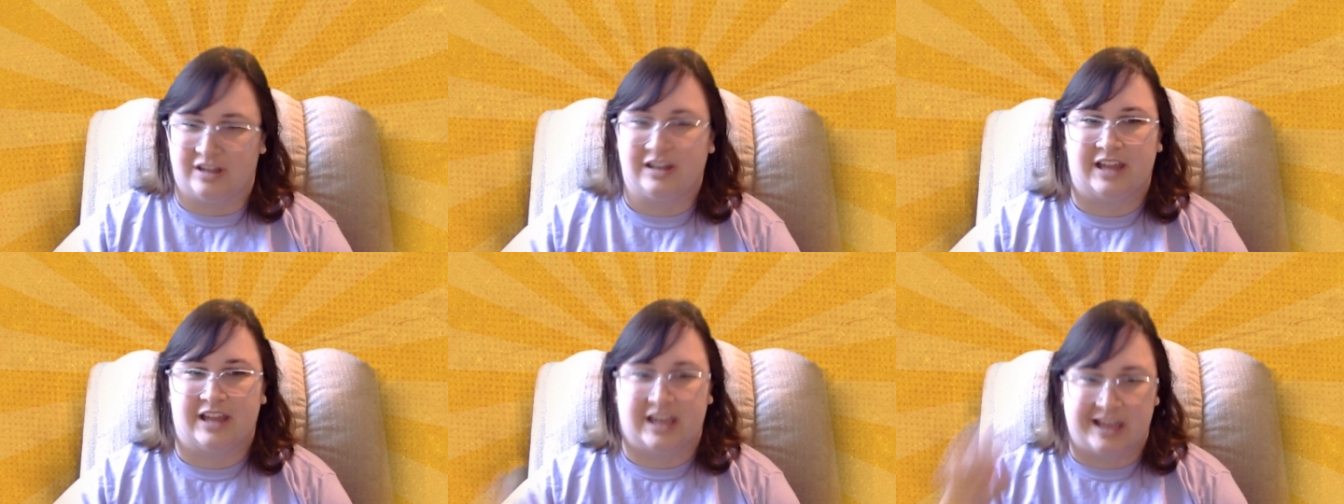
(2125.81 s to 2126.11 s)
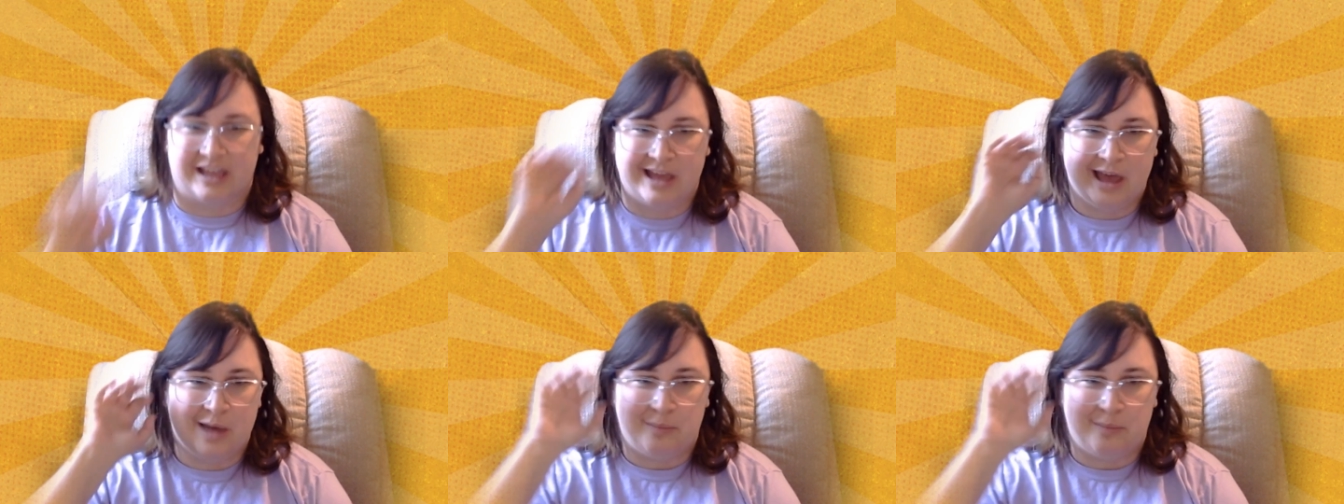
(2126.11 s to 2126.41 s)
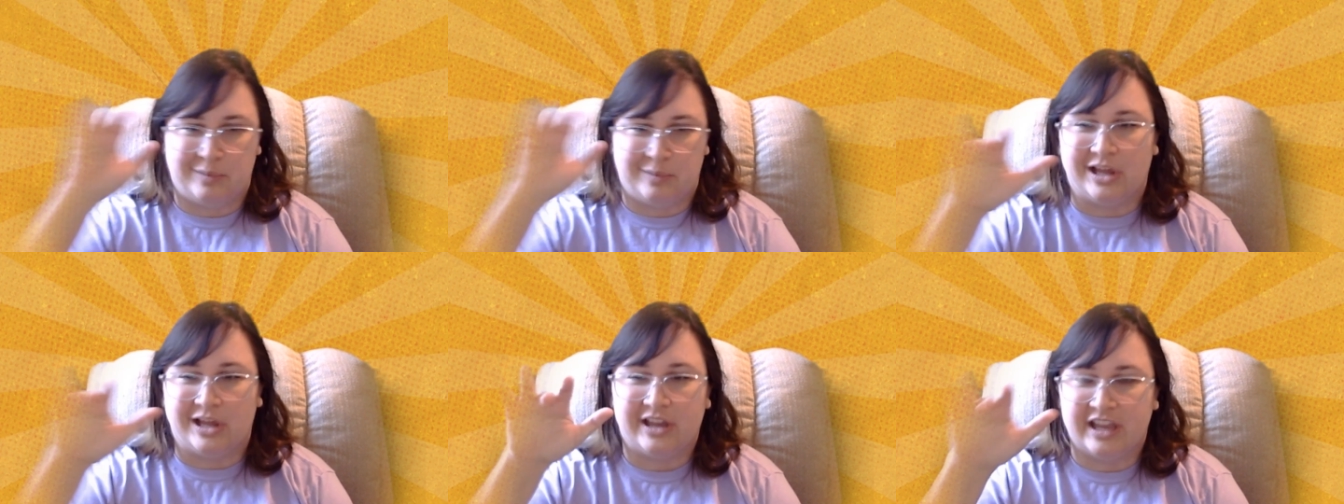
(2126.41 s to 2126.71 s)
like
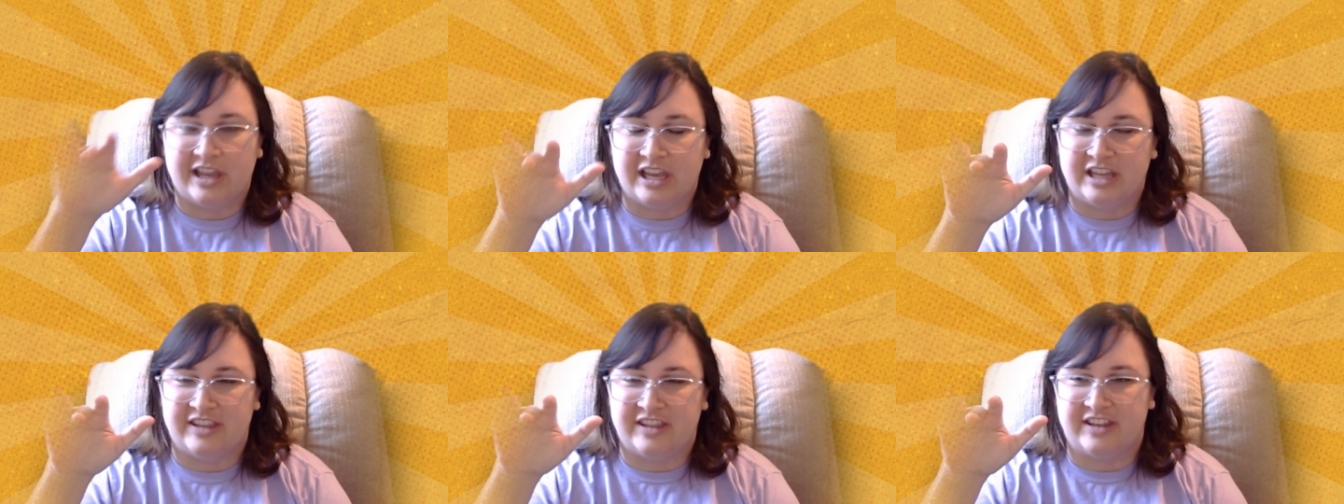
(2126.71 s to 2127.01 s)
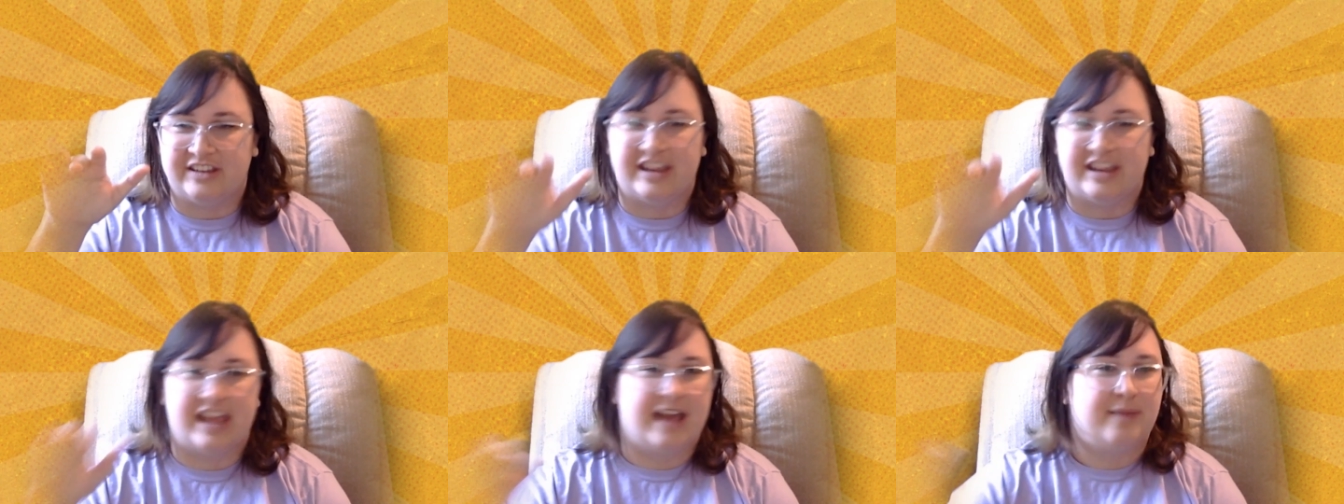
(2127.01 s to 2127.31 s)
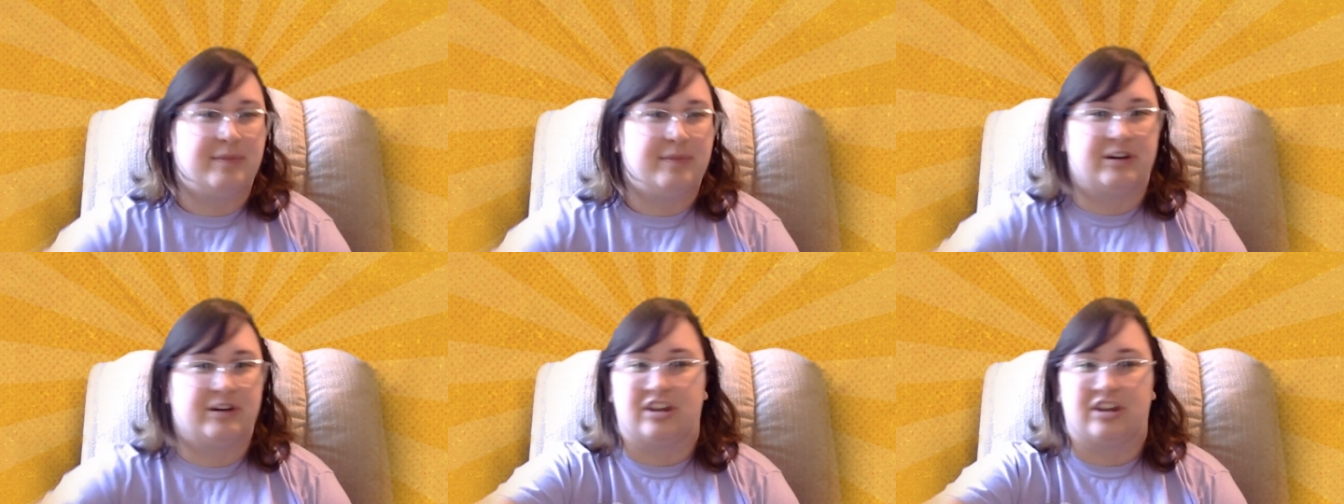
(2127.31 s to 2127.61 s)
plugging in the
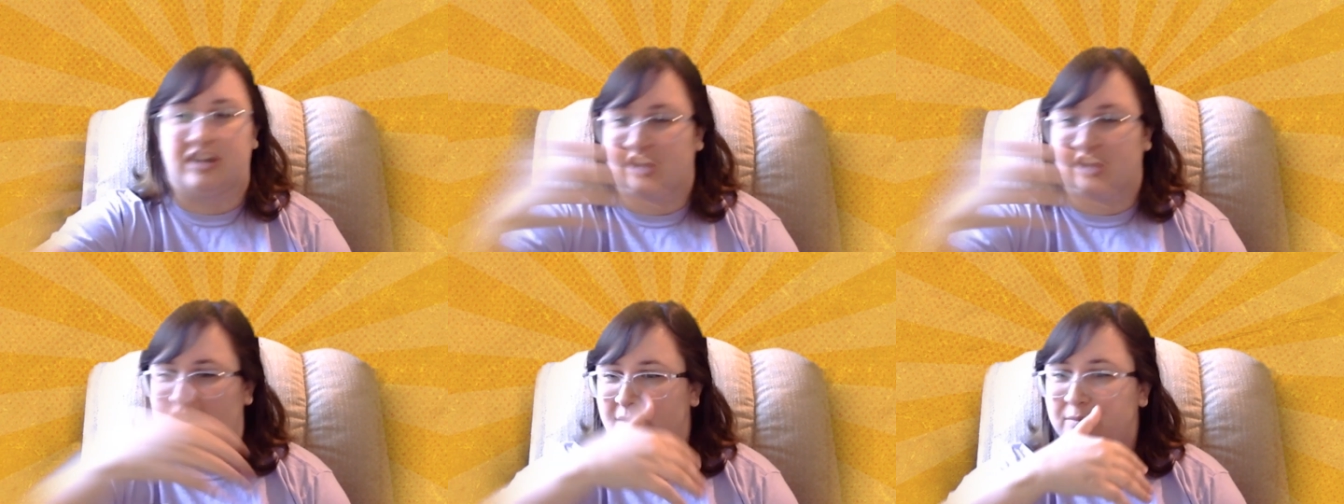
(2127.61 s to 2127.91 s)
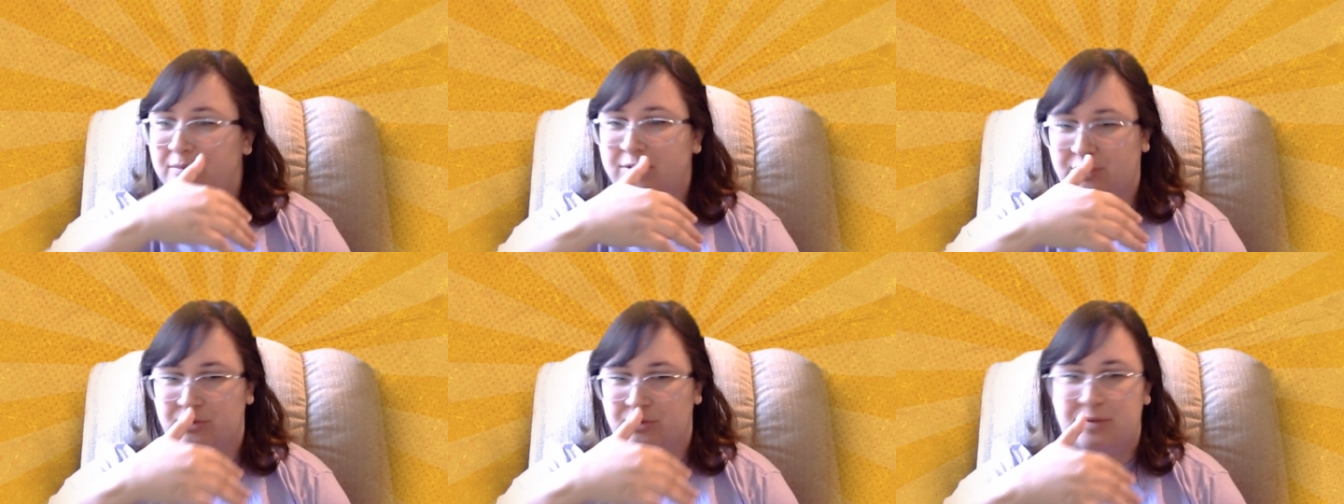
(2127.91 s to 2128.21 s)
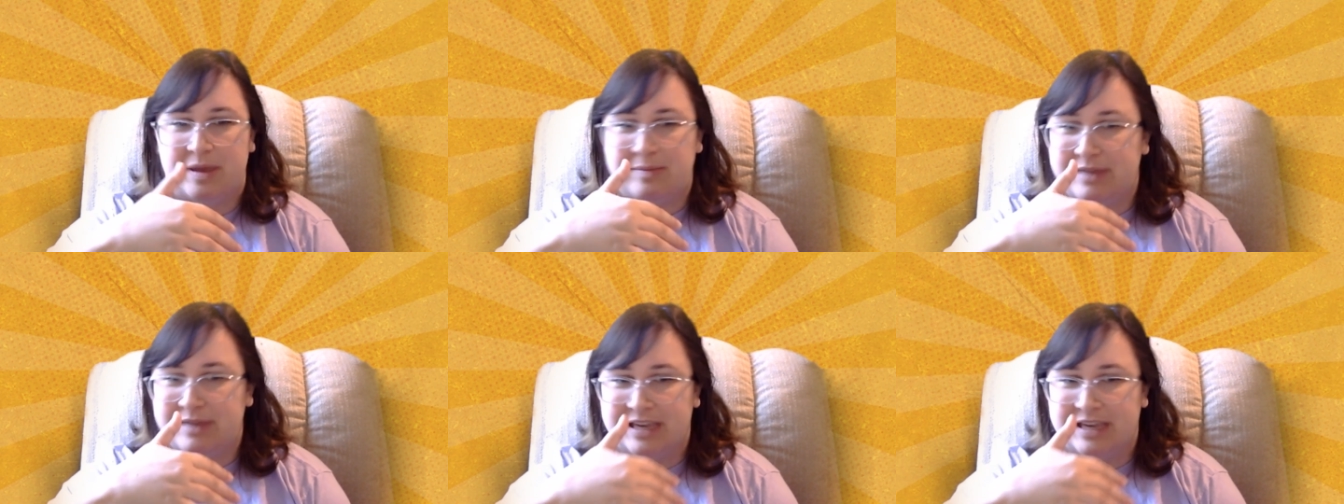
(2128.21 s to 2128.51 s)
dam, they're going to come through
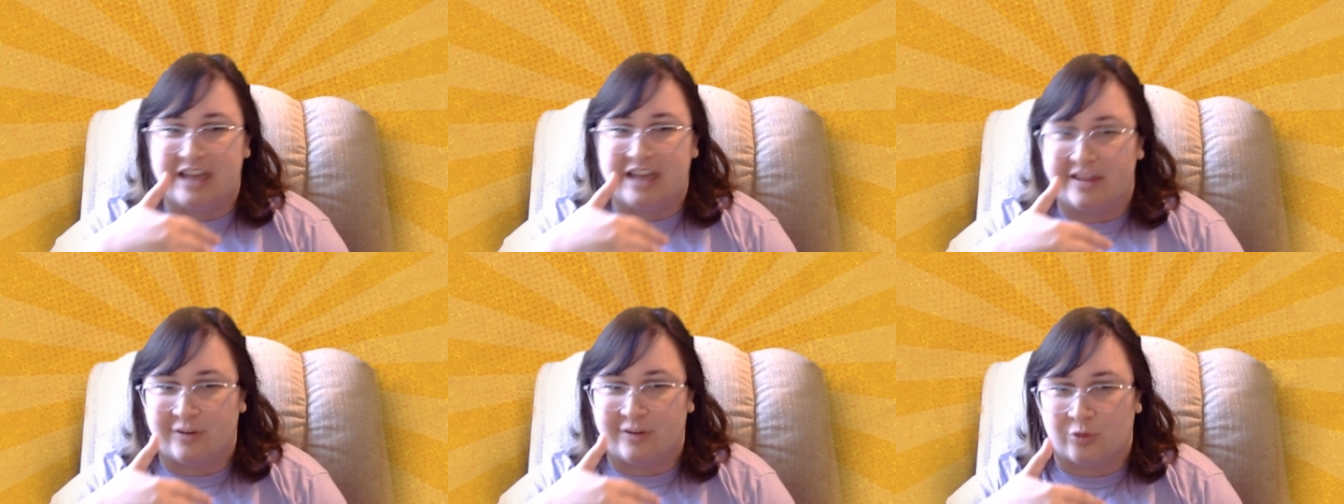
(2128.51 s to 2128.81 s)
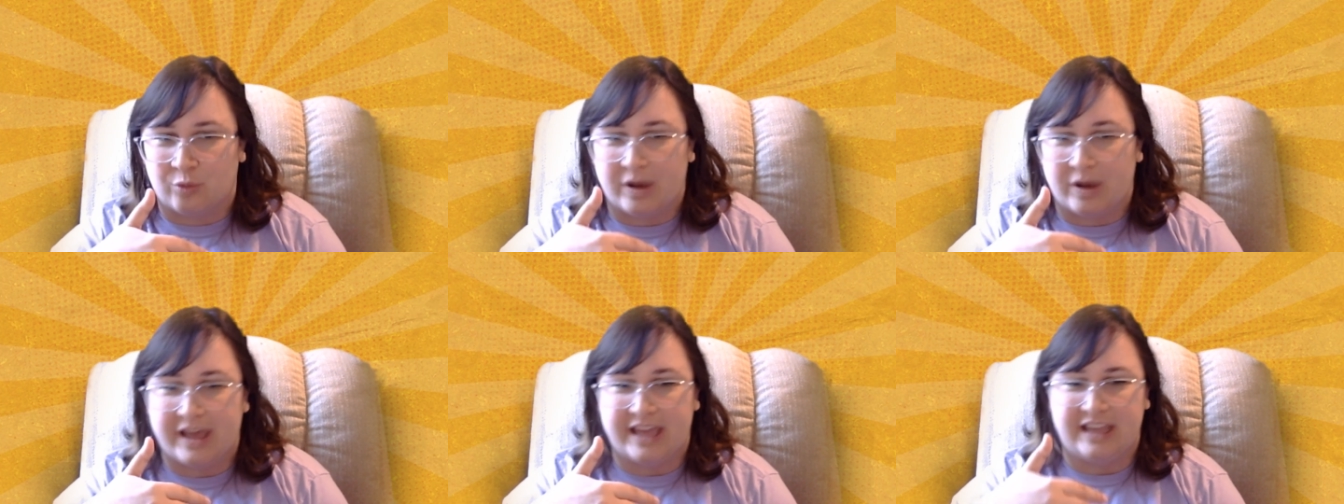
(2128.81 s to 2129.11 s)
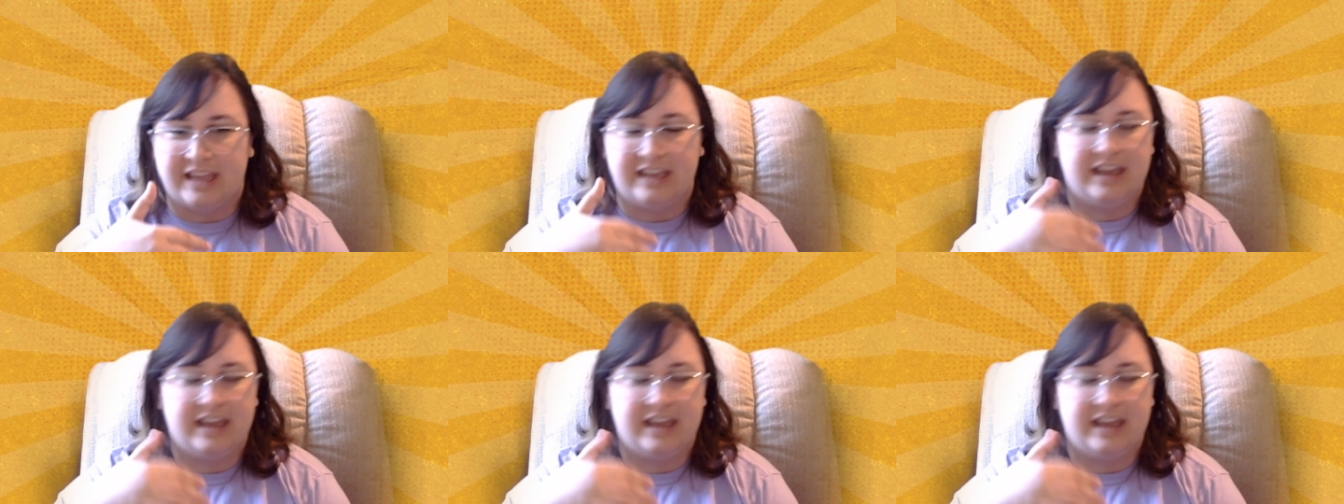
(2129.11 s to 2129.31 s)
maybe another way.